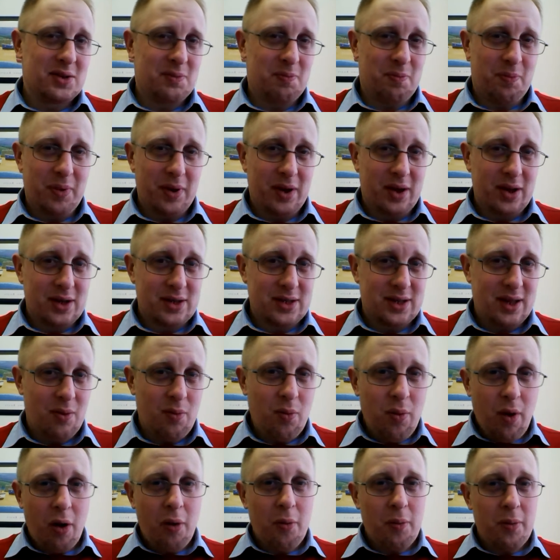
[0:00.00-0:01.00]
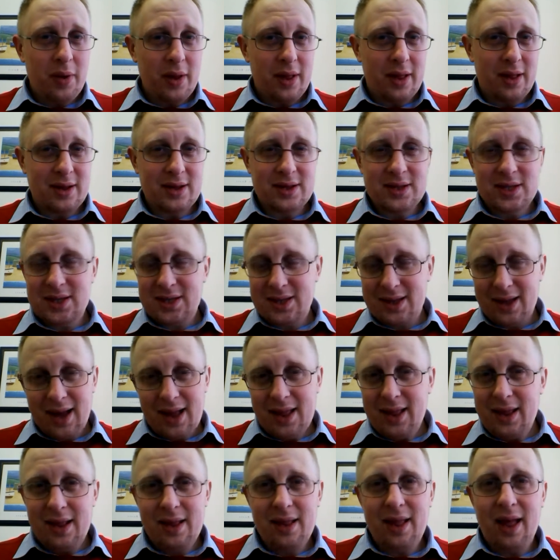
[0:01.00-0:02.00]
Because they won't be
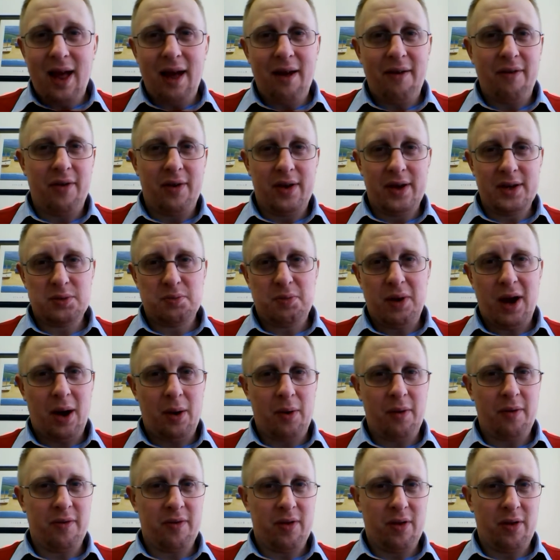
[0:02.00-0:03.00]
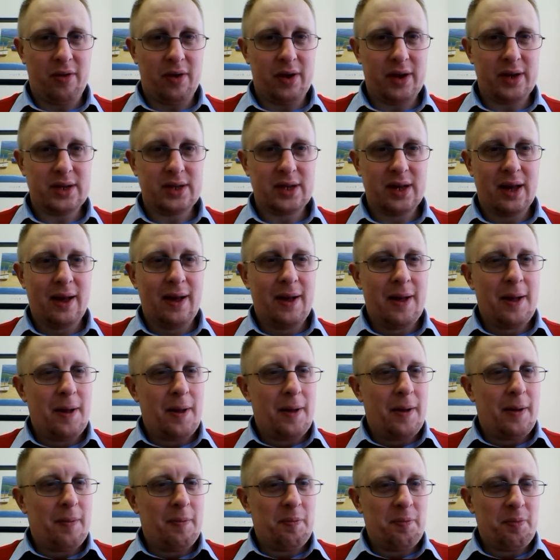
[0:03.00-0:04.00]
standing there for his power flurries.
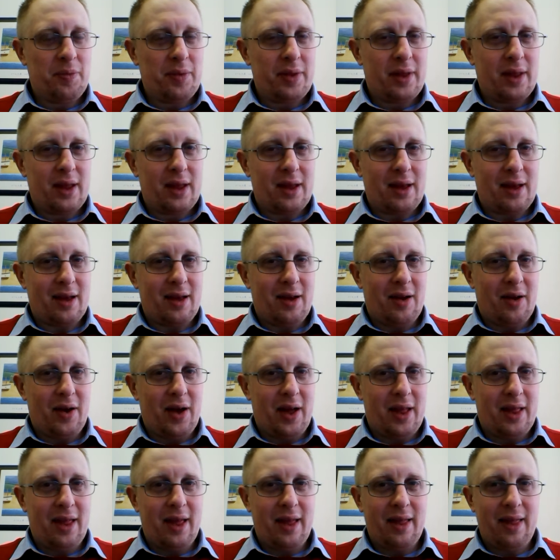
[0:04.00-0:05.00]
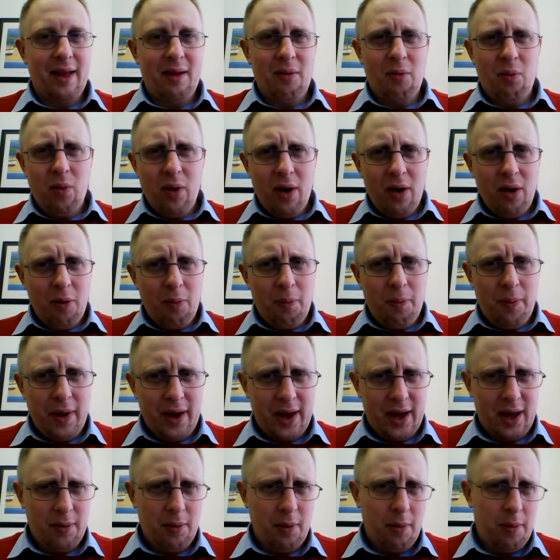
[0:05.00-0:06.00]
You know, and they will
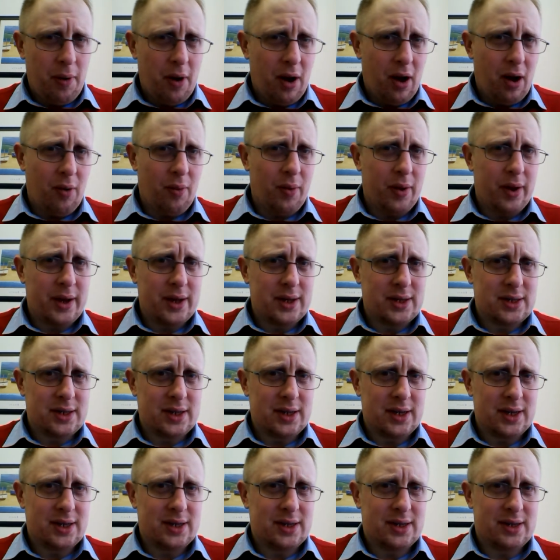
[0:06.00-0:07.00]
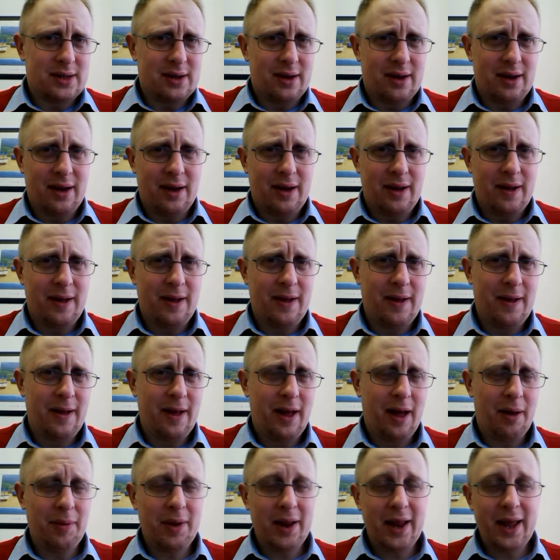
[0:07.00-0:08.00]
pick him apart when he's.
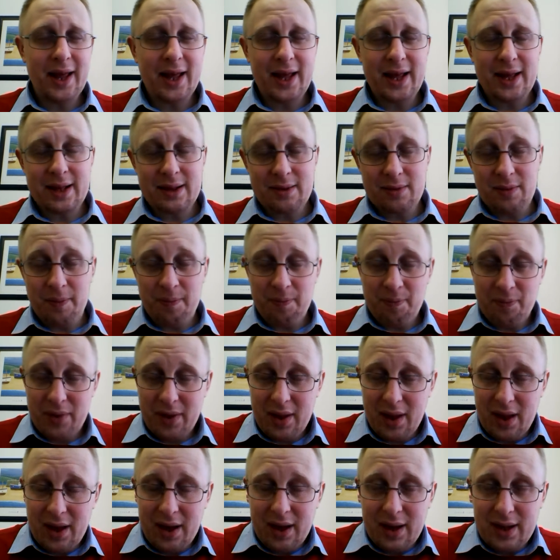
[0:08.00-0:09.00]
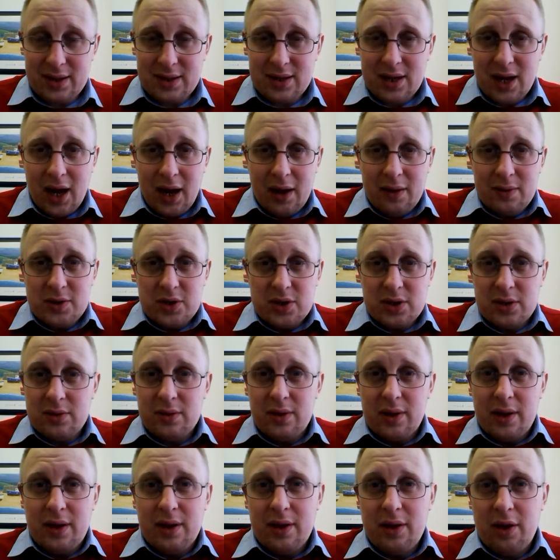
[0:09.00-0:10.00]
At times,
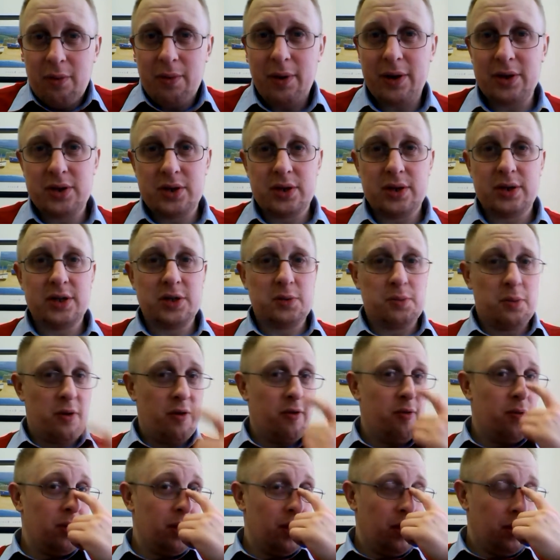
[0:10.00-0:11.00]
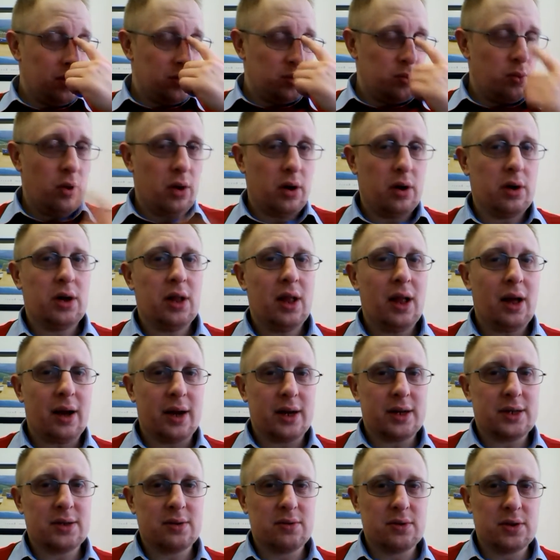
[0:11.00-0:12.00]
Eubank Jr.'s movement looks world
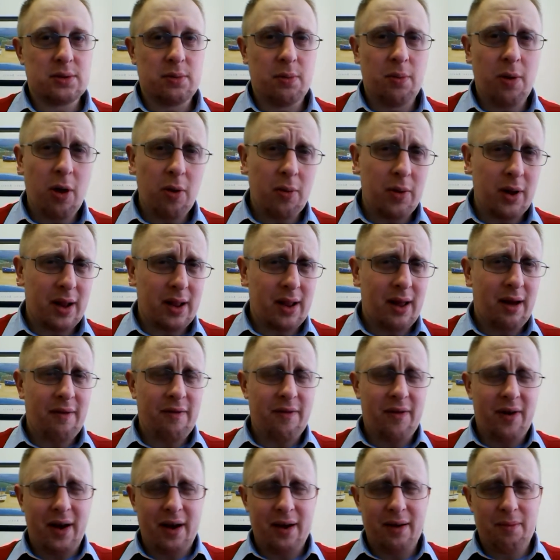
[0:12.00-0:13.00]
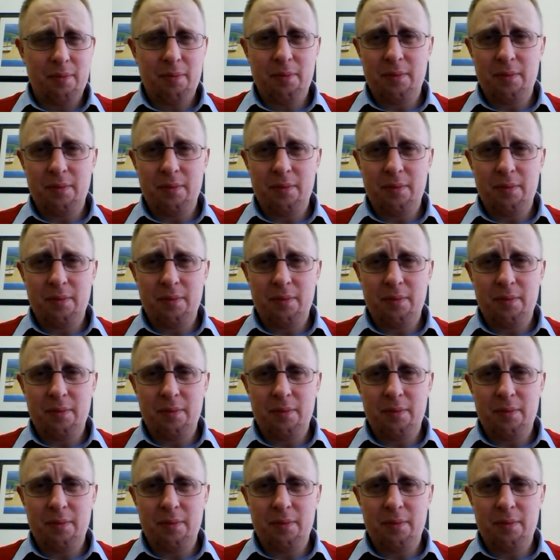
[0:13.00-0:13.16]
class. There was a moment in that fight,